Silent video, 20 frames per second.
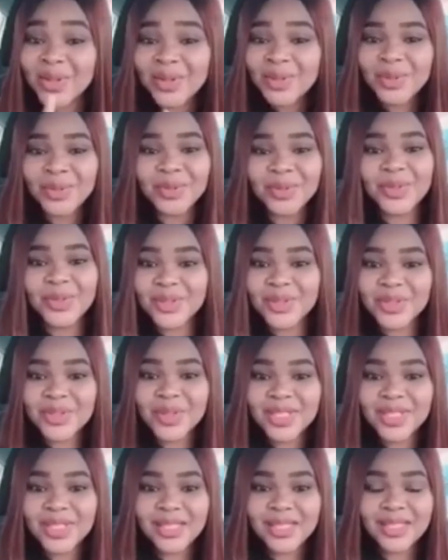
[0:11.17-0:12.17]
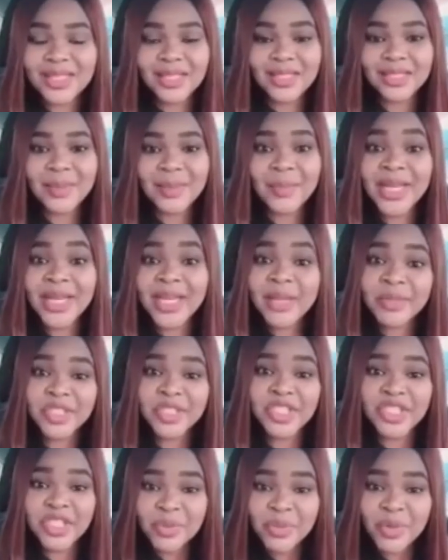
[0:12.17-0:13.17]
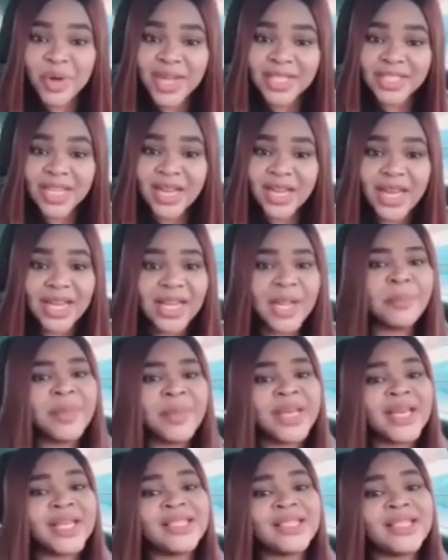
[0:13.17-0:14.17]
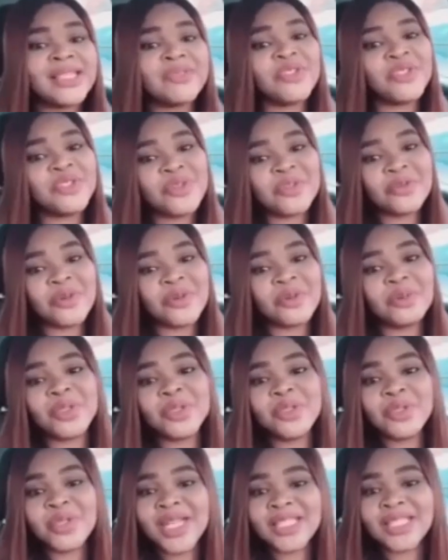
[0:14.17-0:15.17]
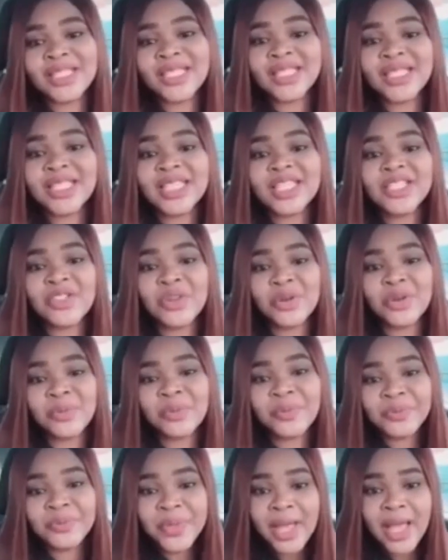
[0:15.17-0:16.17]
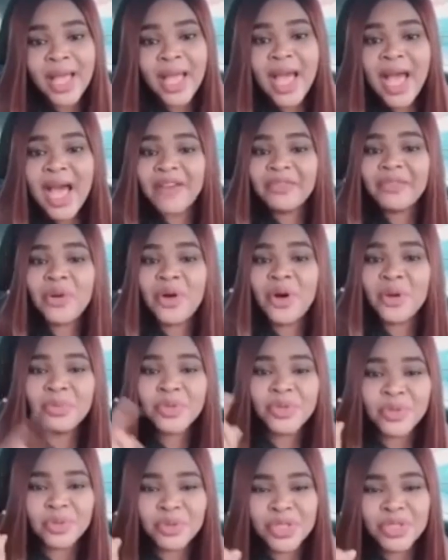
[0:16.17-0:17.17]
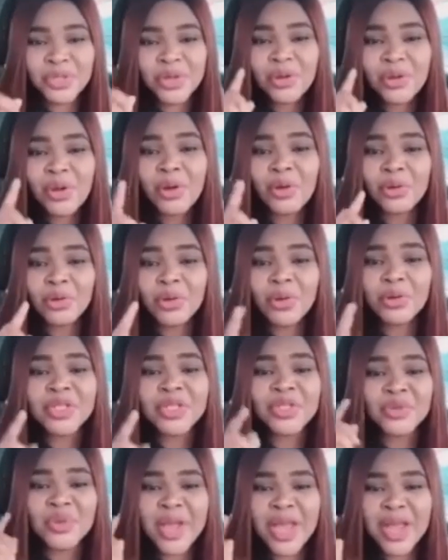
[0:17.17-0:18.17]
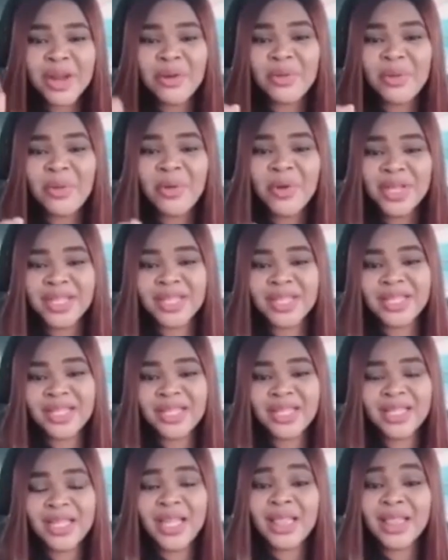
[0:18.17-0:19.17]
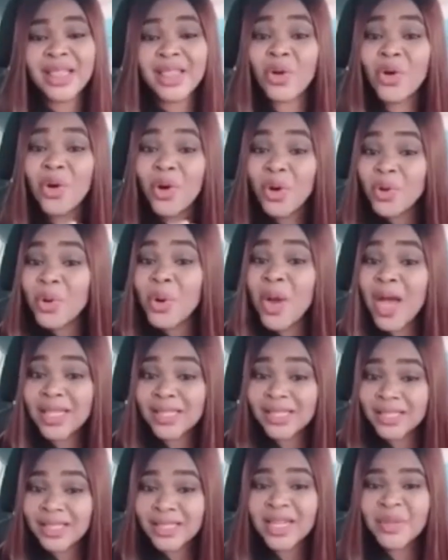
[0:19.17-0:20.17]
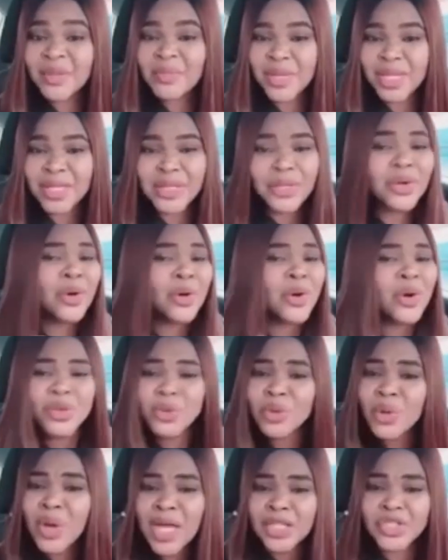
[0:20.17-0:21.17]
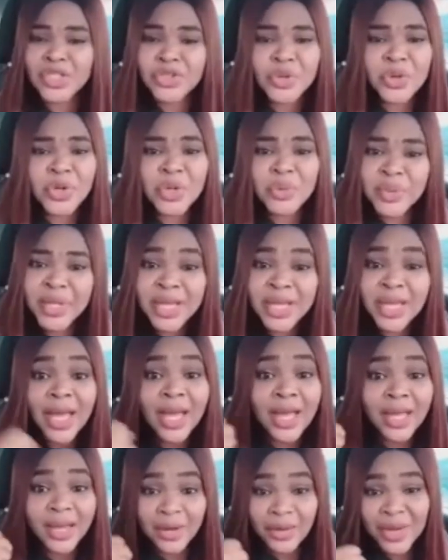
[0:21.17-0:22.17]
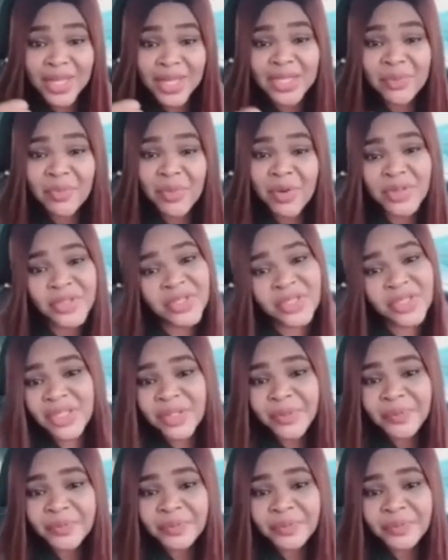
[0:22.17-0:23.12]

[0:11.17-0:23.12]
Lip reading: do does not exist. My name is Chimwanya and I'm making this video from the United Kingdom. I've come to return all glory to Eroi, the God who has seen me, the God who has shown me great mercy.